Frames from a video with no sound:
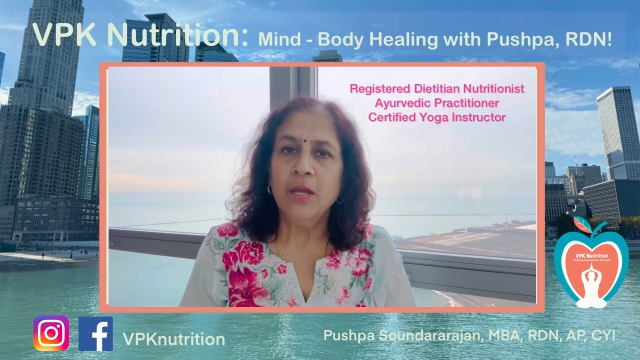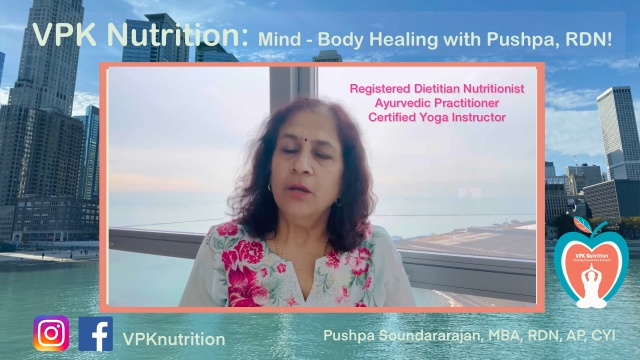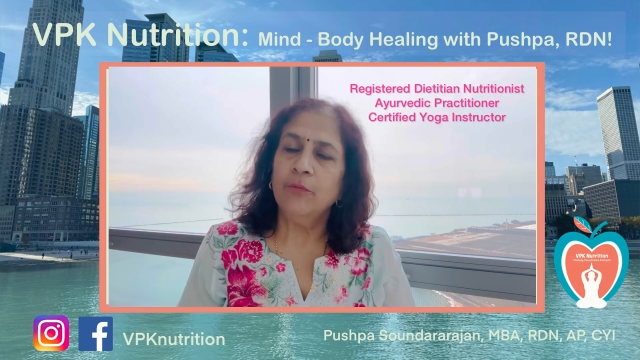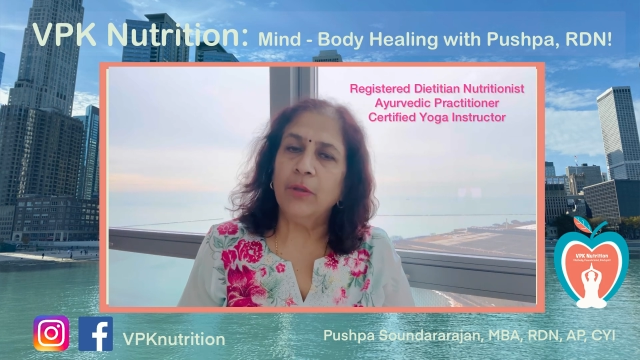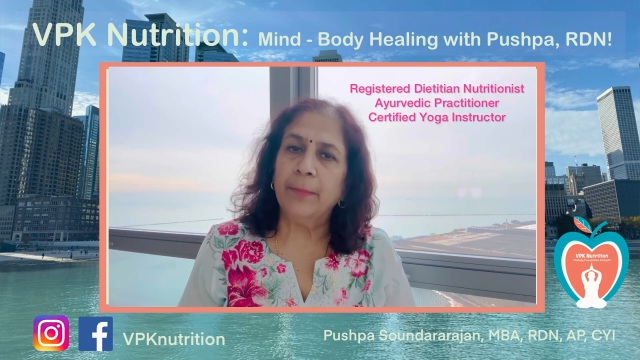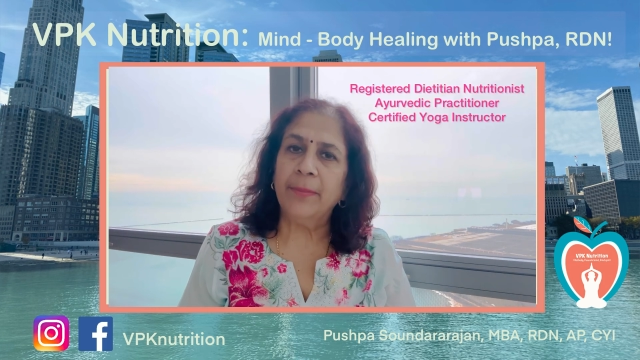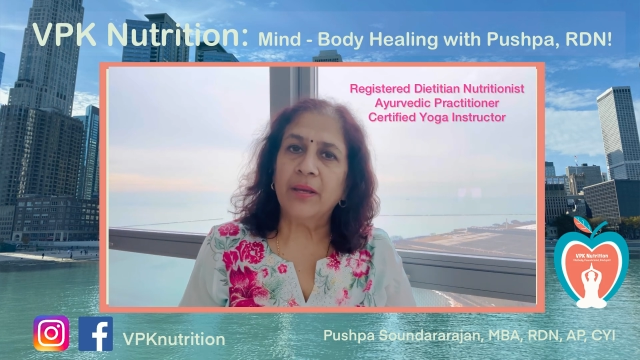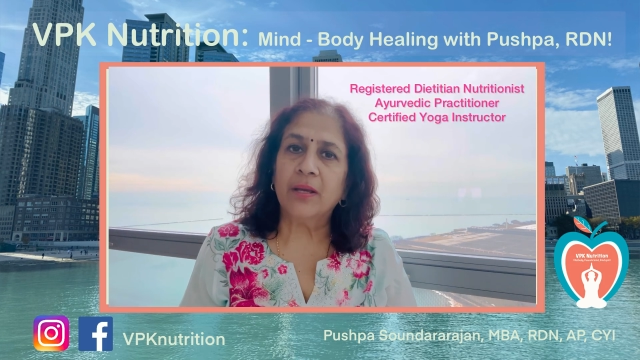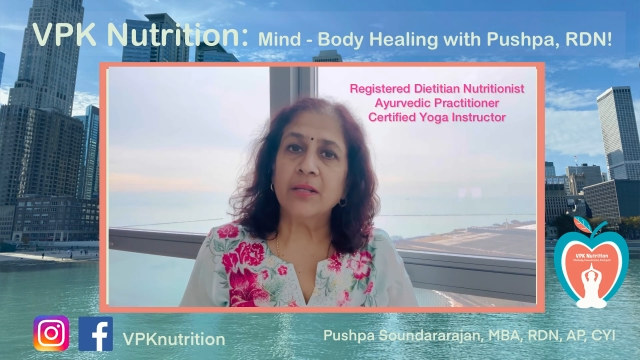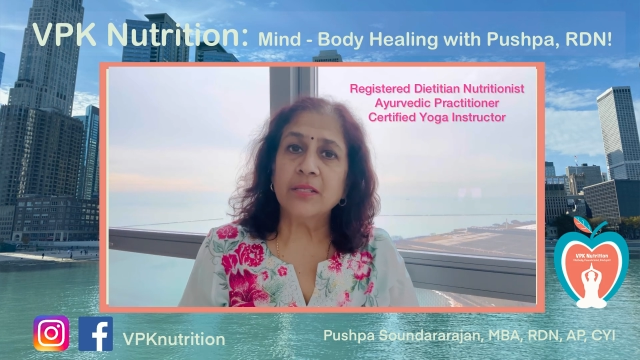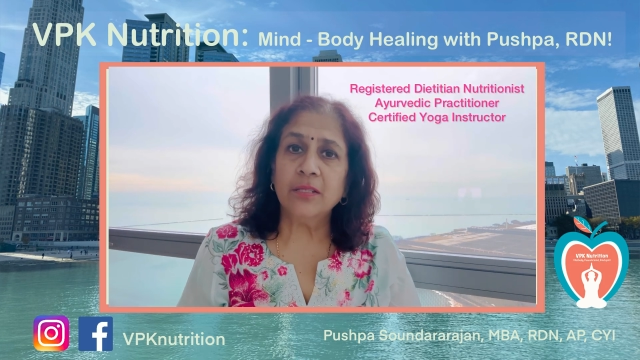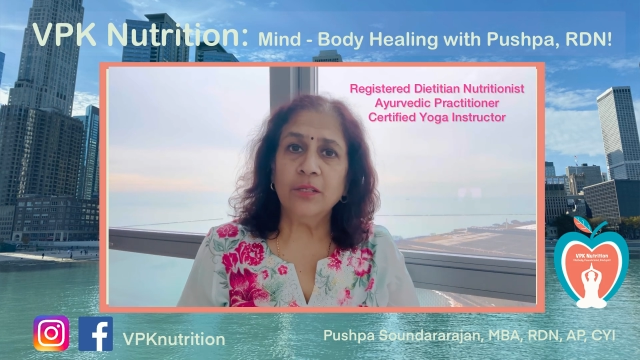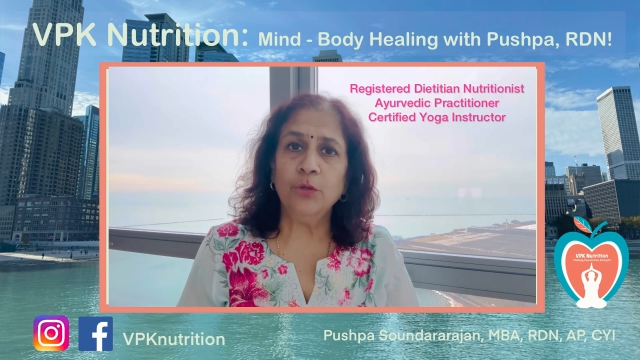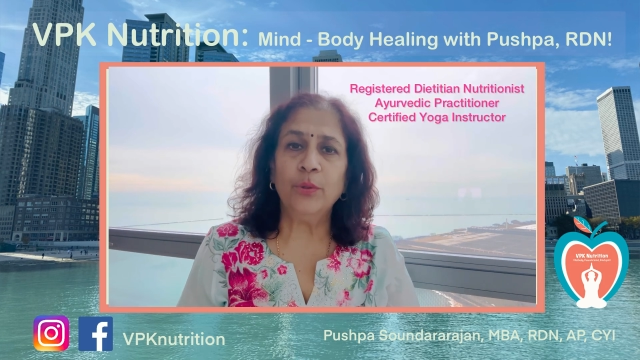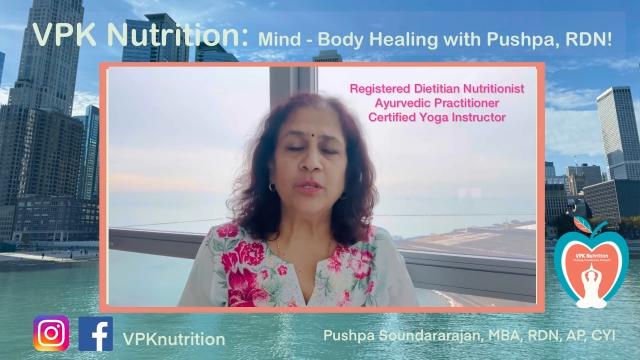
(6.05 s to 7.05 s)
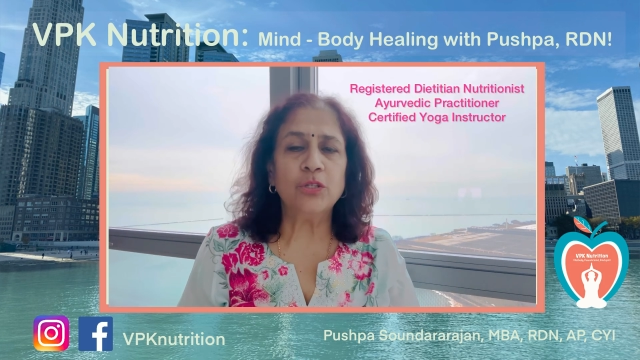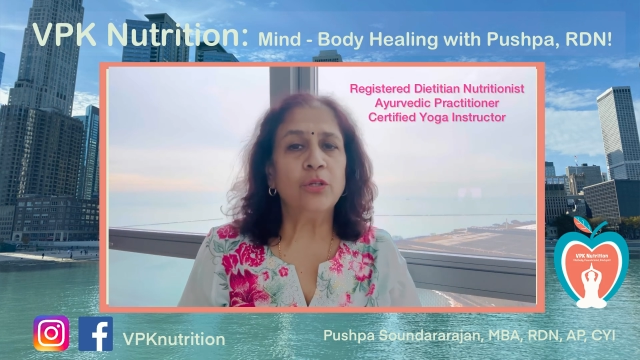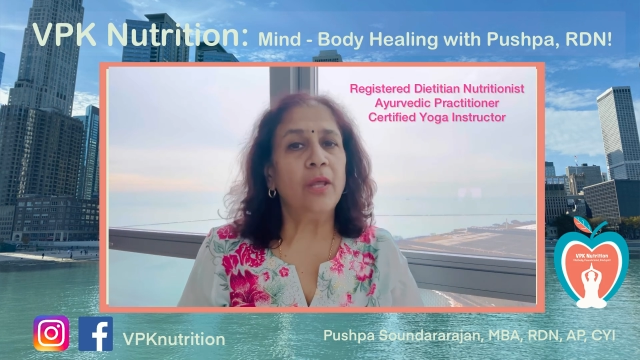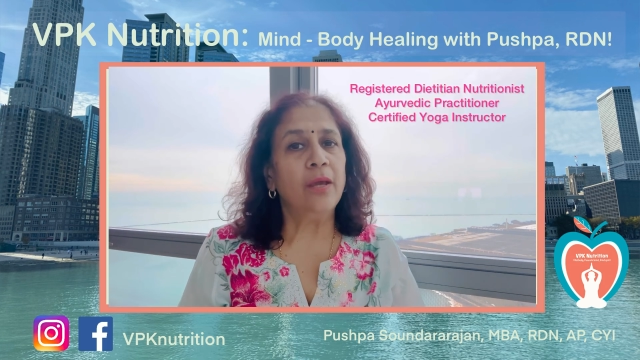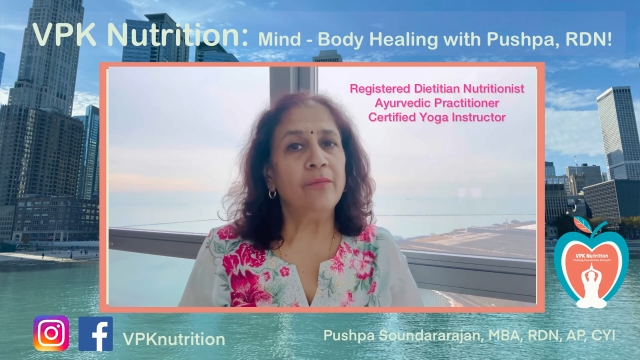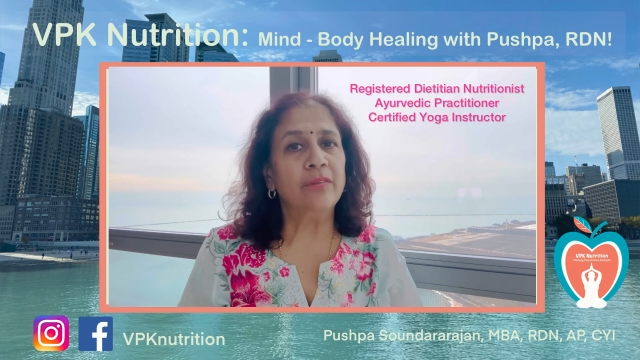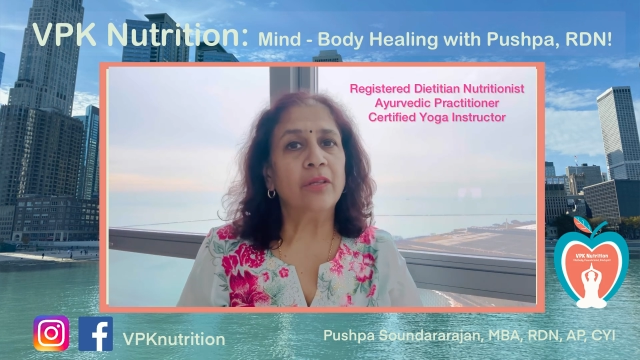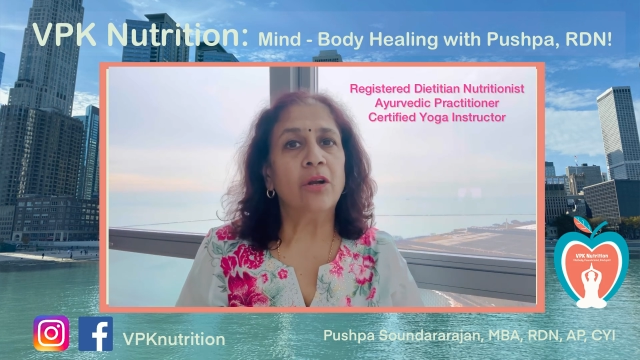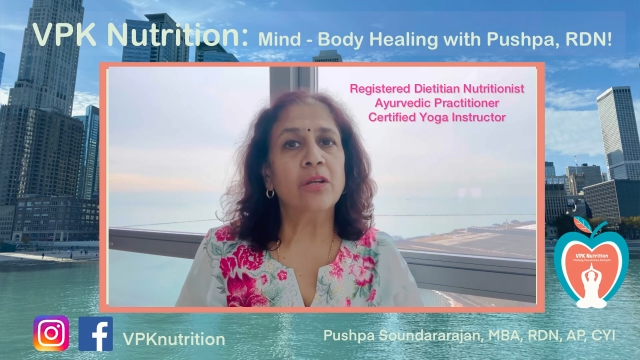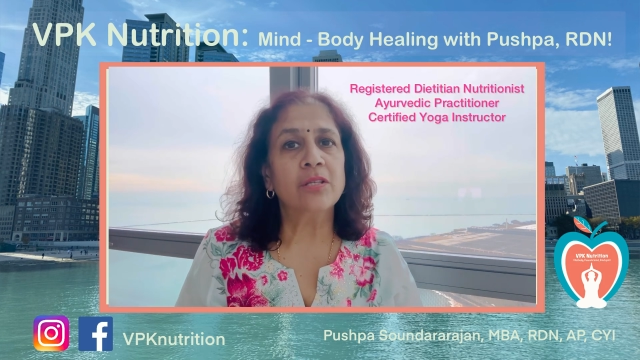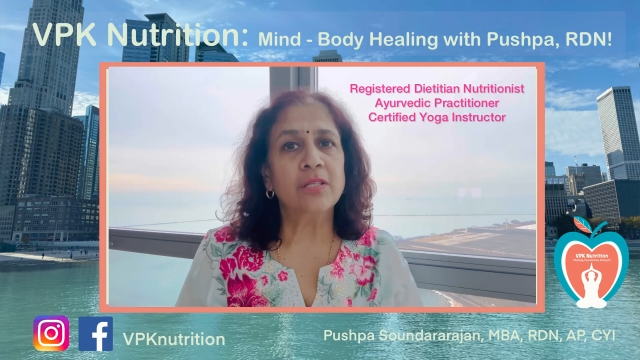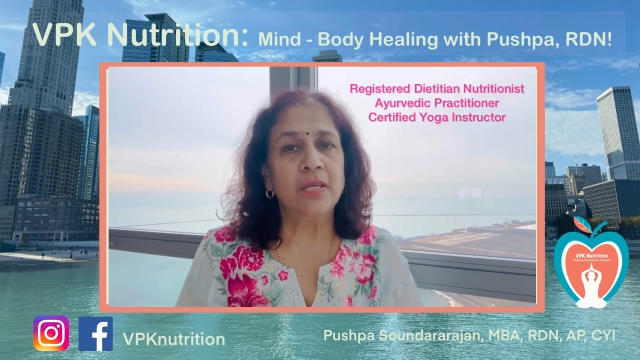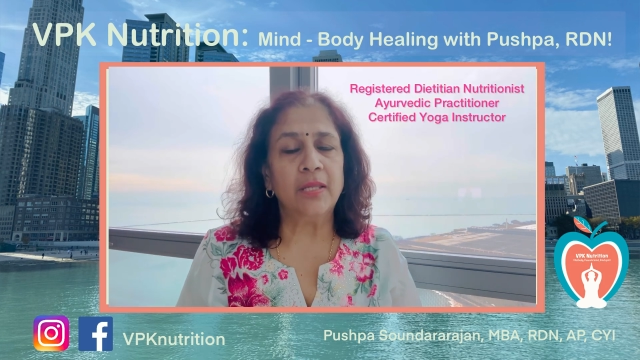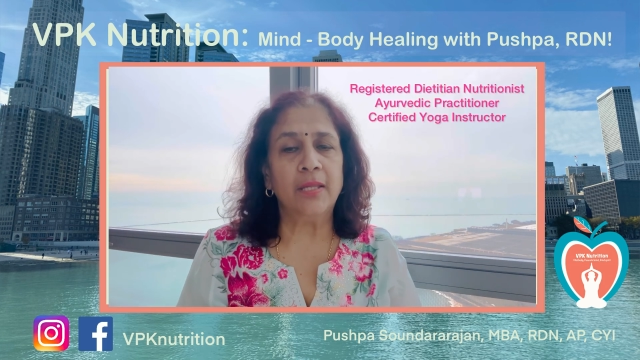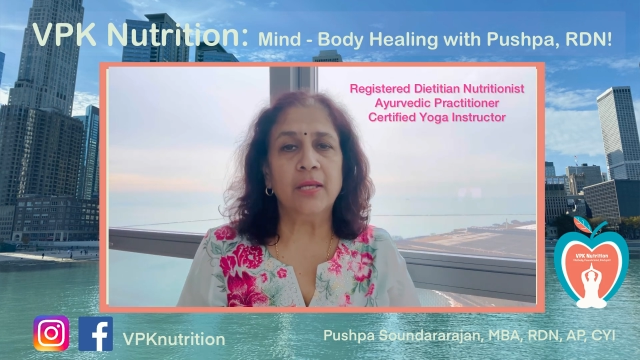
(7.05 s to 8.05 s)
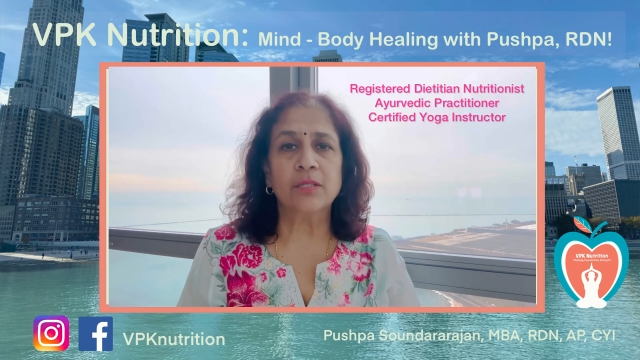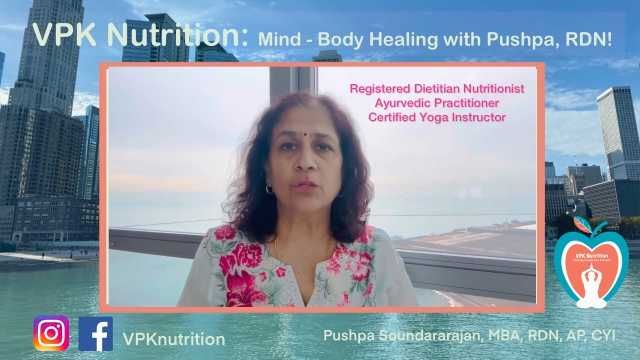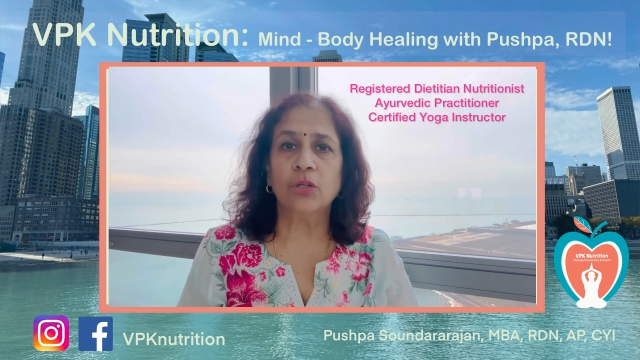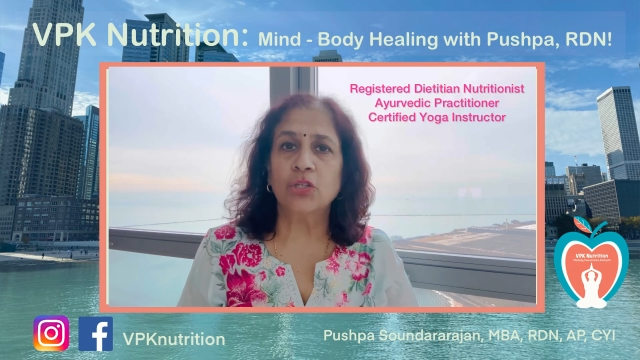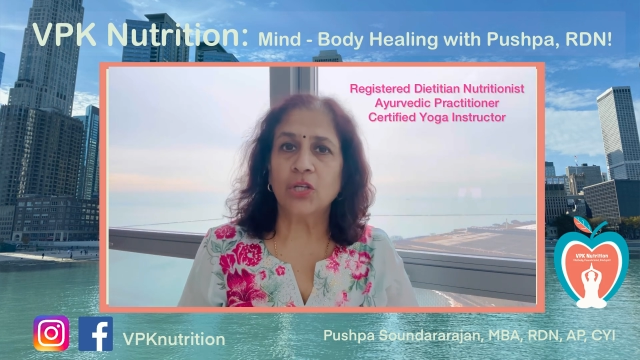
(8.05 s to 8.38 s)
We'll be continuing today with our series on